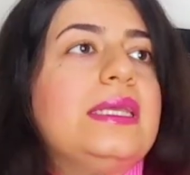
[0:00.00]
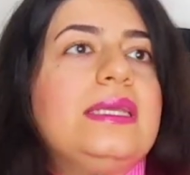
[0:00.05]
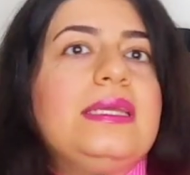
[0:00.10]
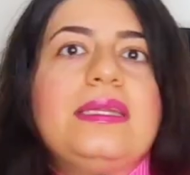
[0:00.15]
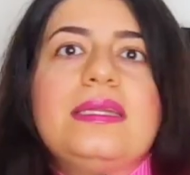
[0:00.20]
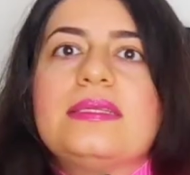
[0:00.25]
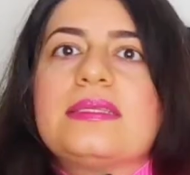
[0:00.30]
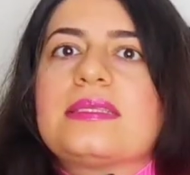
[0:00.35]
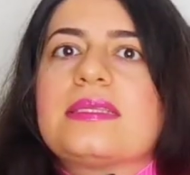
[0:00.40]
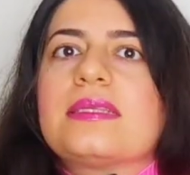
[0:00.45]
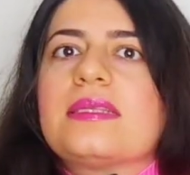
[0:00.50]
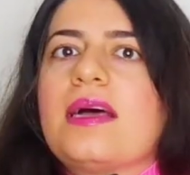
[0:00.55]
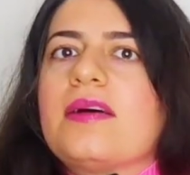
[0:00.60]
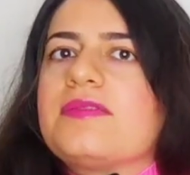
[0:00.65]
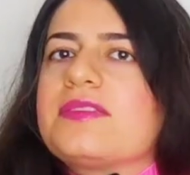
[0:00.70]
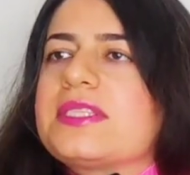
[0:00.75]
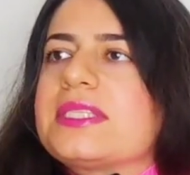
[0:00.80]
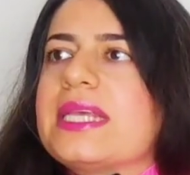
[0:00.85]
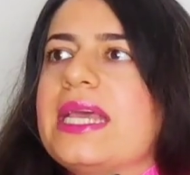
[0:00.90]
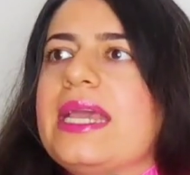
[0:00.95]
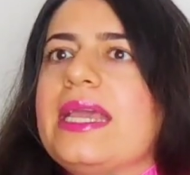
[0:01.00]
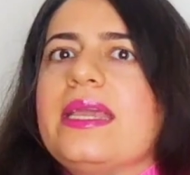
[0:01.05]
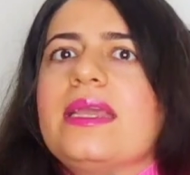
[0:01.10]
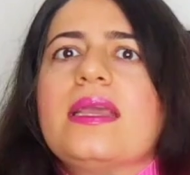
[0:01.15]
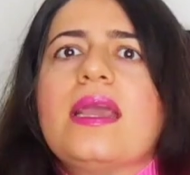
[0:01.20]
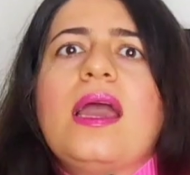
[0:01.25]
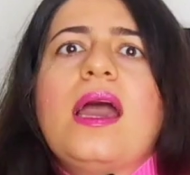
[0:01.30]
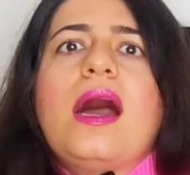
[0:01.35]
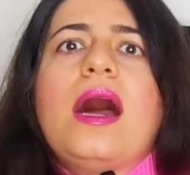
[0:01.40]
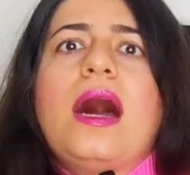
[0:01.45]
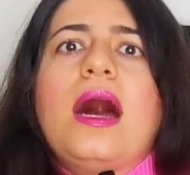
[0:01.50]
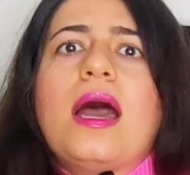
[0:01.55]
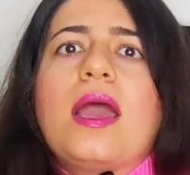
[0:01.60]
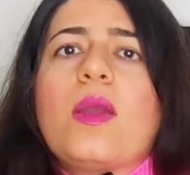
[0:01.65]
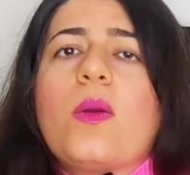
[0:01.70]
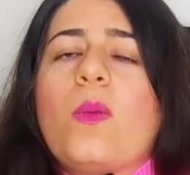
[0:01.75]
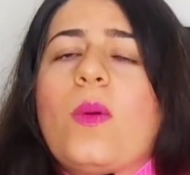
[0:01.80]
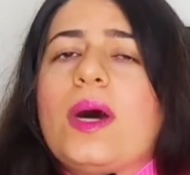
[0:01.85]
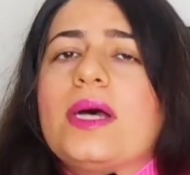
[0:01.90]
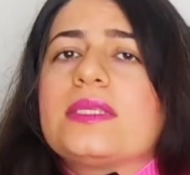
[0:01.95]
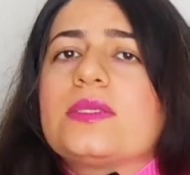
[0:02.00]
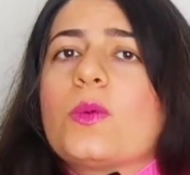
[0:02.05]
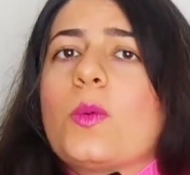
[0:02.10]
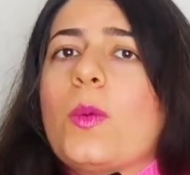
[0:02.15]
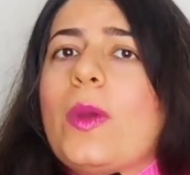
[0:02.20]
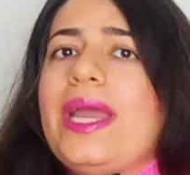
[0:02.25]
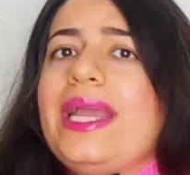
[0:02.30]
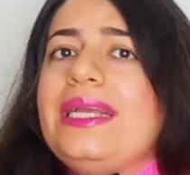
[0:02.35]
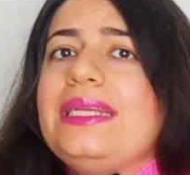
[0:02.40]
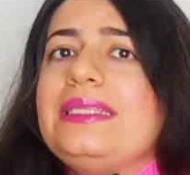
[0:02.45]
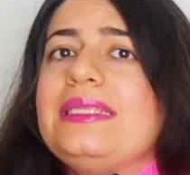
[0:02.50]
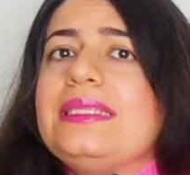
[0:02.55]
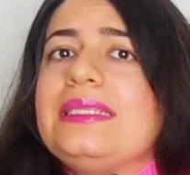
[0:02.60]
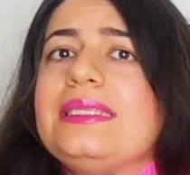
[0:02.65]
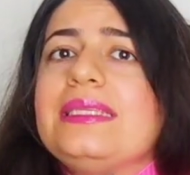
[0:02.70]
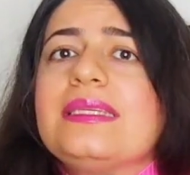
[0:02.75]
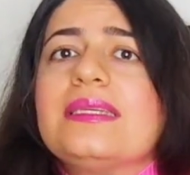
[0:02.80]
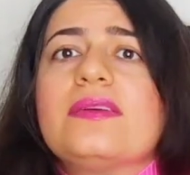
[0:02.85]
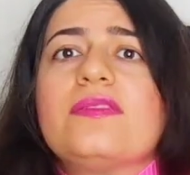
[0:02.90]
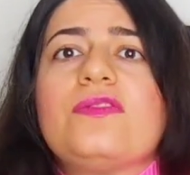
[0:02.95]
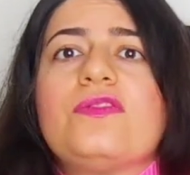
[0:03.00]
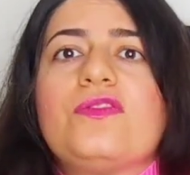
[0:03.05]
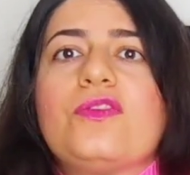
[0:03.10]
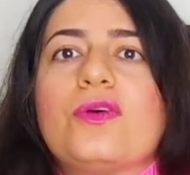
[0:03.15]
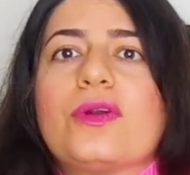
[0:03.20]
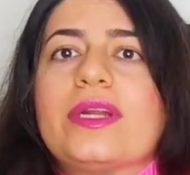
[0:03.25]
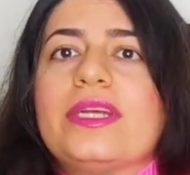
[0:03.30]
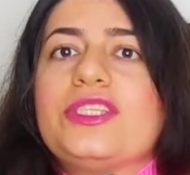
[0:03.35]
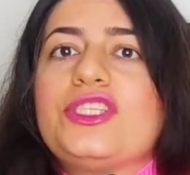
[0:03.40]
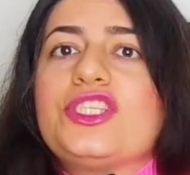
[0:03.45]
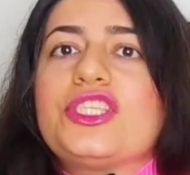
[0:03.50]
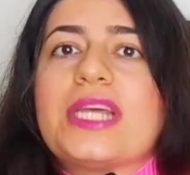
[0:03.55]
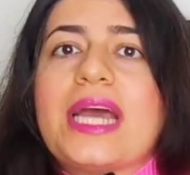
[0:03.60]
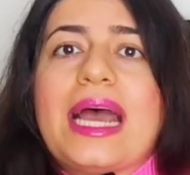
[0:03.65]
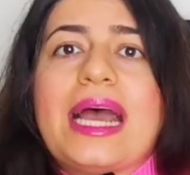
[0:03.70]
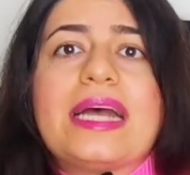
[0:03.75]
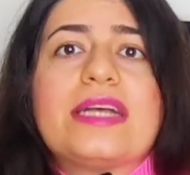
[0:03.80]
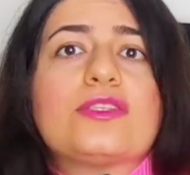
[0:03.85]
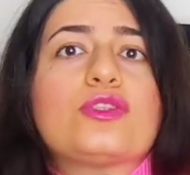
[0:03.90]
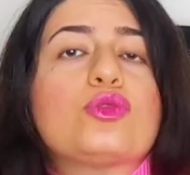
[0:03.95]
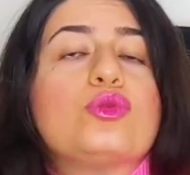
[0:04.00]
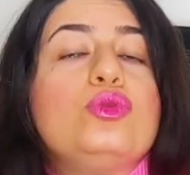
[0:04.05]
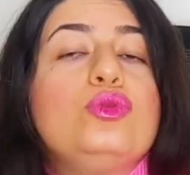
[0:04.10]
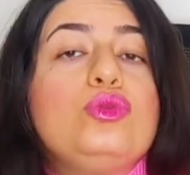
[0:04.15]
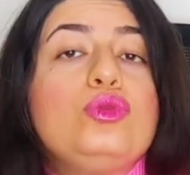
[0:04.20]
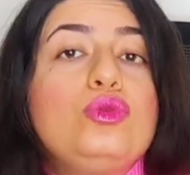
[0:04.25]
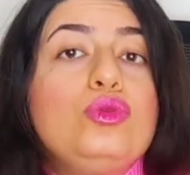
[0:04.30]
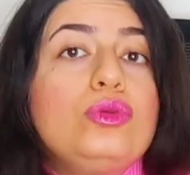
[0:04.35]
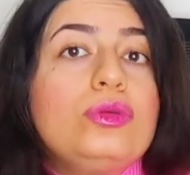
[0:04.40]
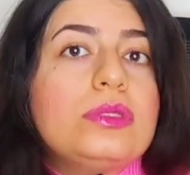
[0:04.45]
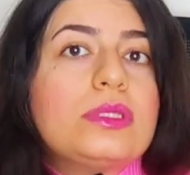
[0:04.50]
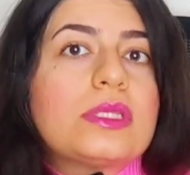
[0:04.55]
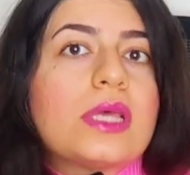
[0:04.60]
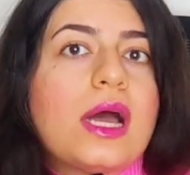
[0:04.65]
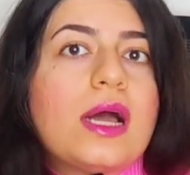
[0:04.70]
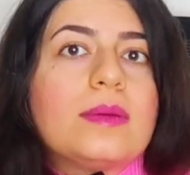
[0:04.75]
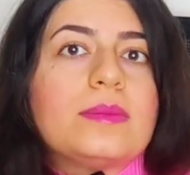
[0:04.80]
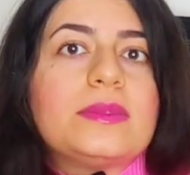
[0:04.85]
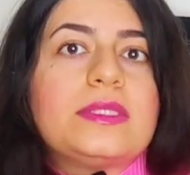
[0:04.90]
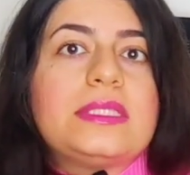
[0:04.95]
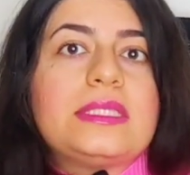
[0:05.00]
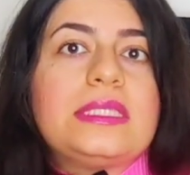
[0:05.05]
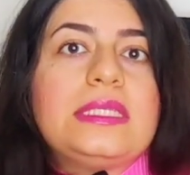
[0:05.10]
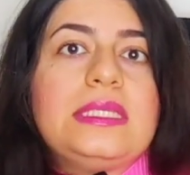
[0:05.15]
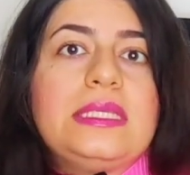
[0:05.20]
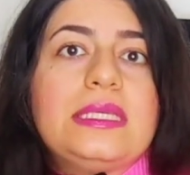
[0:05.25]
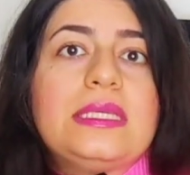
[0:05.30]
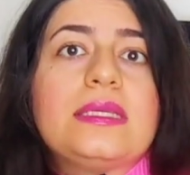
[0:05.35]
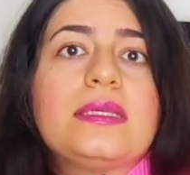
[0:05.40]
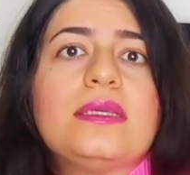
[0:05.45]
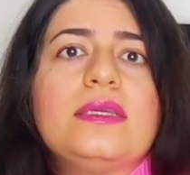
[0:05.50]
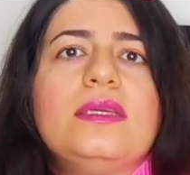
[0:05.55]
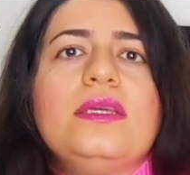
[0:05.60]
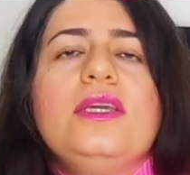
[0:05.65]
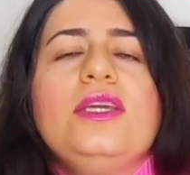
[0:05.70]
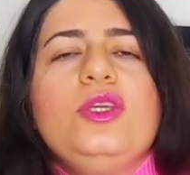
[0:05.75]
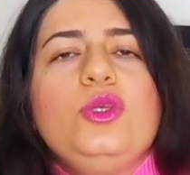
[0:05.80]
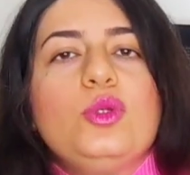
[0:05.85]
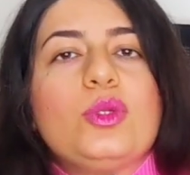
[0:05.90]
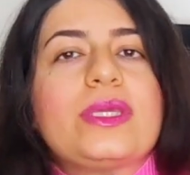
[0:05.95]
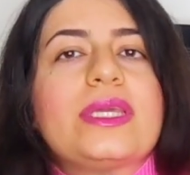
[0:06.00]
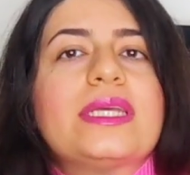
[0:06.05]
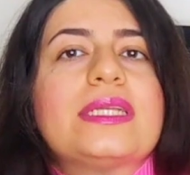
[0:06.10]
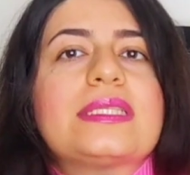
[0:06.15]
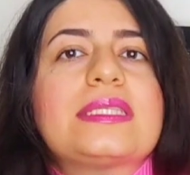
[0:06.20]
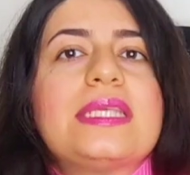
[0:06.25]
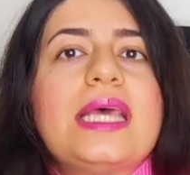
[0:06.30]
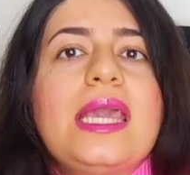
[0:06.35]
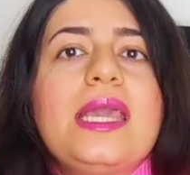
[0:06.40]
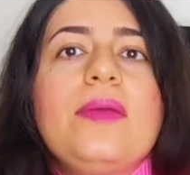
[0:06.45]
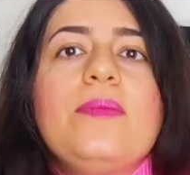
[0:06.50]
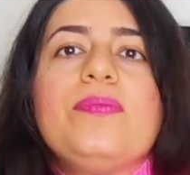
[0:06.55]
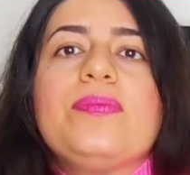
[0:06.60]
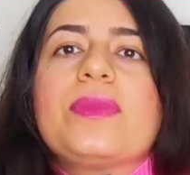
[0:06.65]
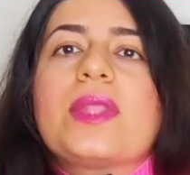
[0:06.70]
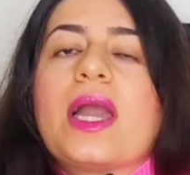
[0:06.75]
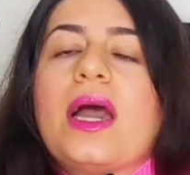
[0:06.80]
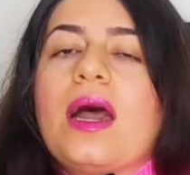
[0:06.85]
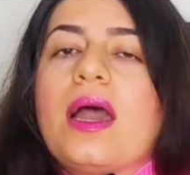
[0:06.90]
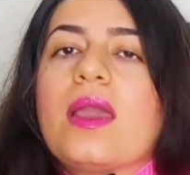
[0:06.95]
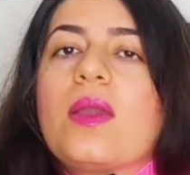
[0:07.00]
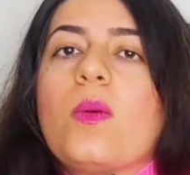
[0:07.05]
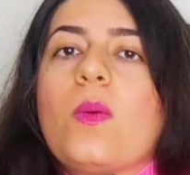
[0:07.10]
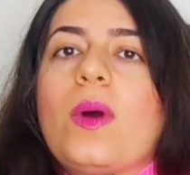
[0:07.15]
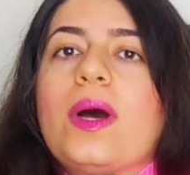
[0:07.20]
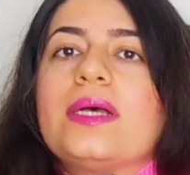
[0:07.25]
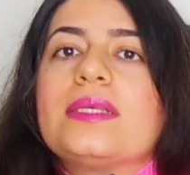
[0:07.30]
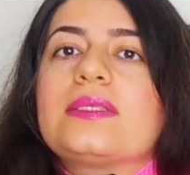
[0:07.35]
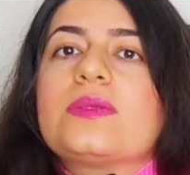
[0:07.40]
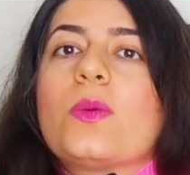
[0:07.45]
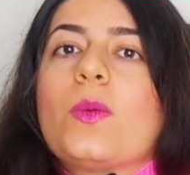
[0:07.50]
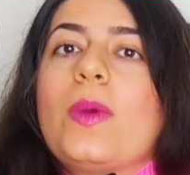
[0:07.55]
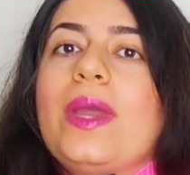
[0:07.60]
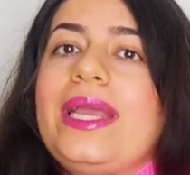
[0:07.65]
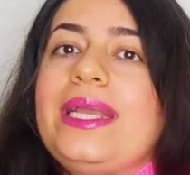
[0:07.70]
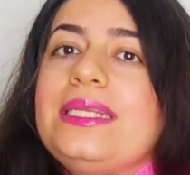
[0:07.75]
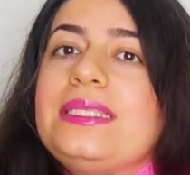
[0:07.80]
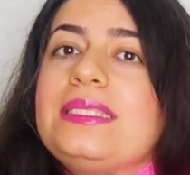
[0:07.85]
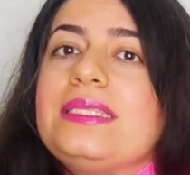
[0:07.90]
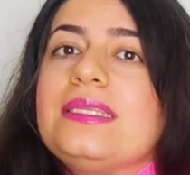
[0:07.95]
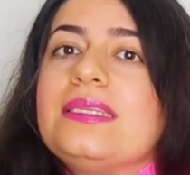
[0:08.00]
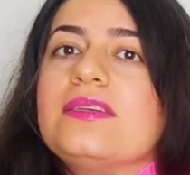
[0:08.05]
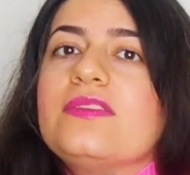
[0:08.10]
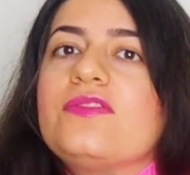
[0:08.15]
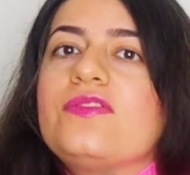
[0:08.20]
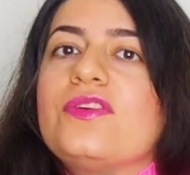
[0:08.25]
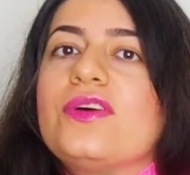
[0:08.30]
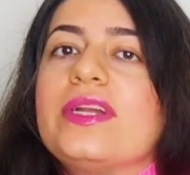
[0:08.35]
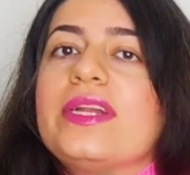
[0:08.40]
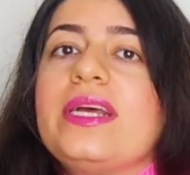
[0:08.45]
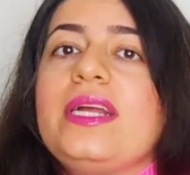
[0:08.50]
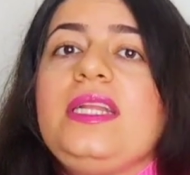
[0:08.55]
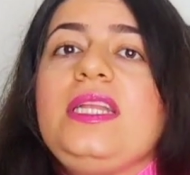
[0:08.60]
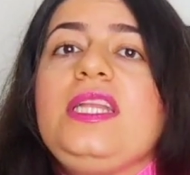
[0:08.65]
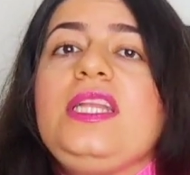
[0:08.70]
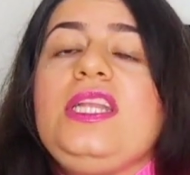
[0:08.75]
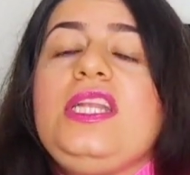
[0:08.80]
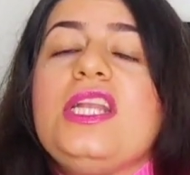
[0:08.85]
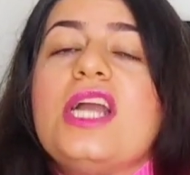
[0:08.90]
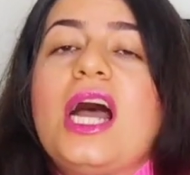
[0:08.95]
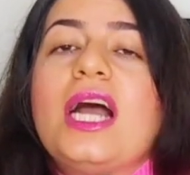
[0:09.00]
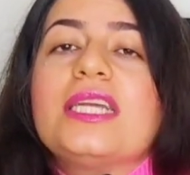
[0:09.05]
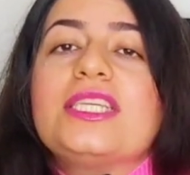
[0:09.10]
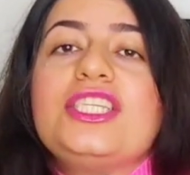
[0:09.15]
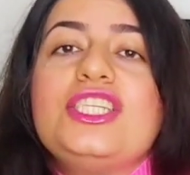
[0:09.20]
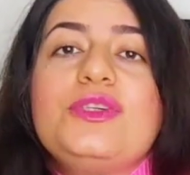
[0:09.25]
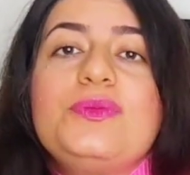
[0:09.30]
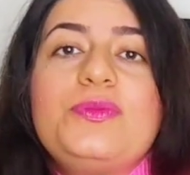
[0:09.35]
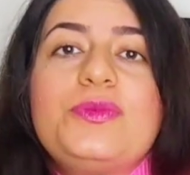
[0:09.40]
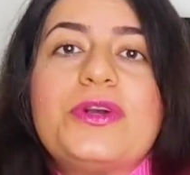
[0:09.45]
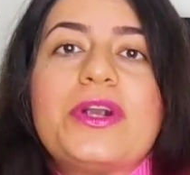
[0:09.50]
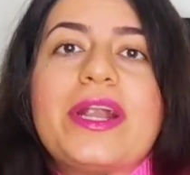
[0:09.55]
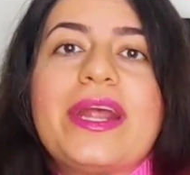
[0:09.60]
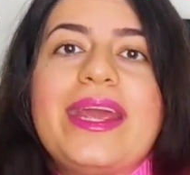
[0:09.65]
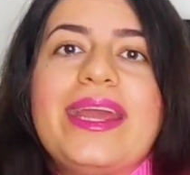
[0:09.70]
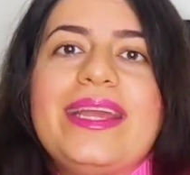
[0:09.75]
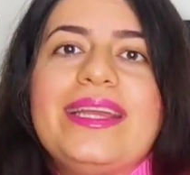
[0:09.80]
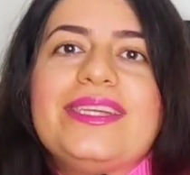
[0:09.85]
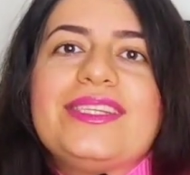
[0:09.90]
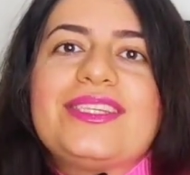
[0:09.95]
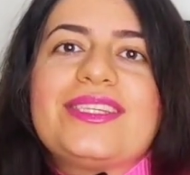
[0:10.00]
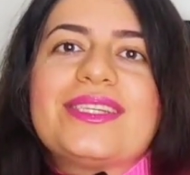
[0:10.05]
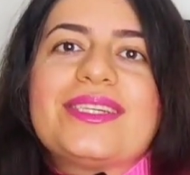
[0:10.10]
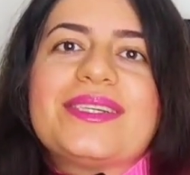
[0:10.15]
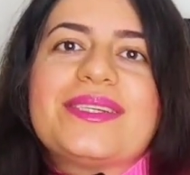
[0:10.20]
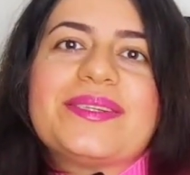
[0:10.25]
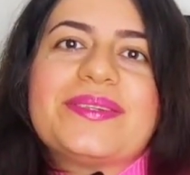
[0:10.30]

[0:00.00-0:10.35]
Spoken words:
Instead of saying, I was waiting for a chance to do something, you can say, I was waiting for a lucky break.